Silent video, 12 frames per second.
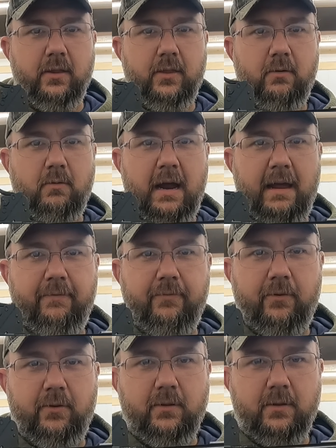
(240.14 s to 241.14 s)
the
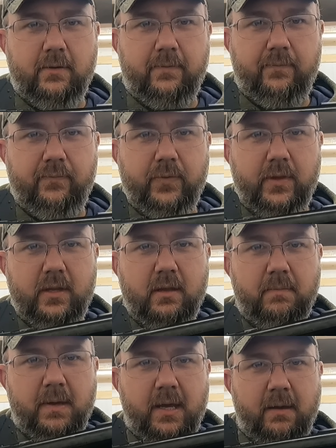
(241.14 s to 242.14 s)
rifle
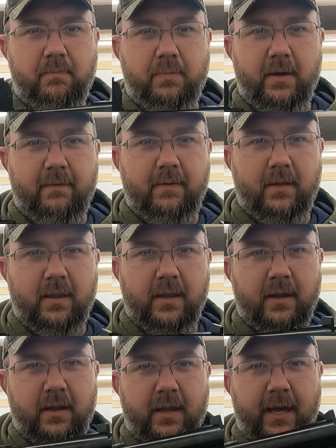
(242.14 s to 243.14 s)
to be pivoted
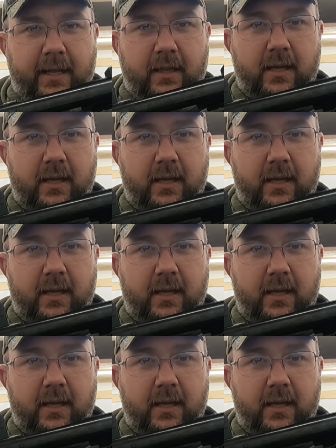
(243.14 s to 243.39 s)
like